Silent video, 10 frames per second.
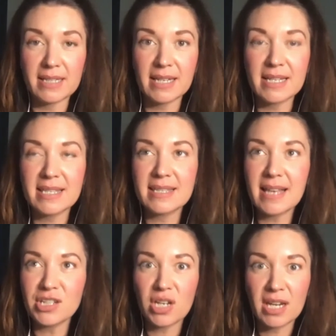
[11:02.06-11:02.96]
And it's
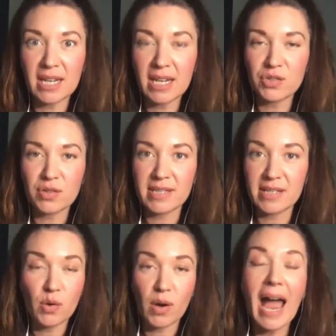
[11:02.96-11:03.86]
such an interesting
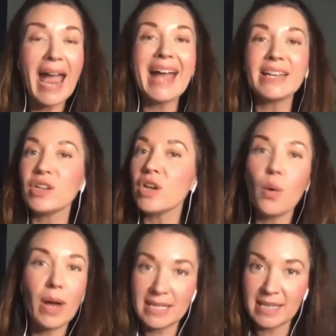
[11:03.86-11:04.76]
story. I had no
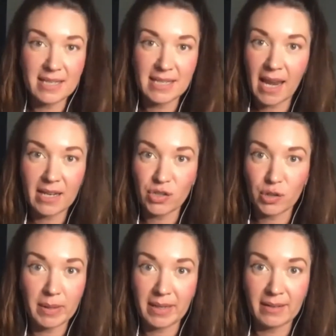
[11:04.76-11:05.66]
idea Deanna
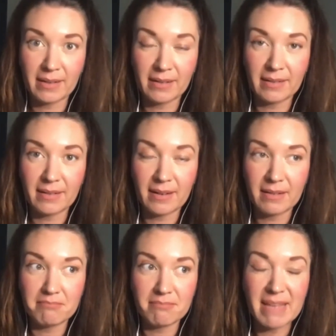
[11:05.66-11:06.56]
Durbin
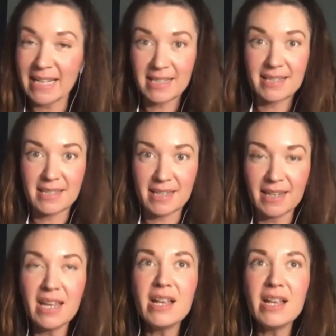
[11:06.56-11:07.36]
existed.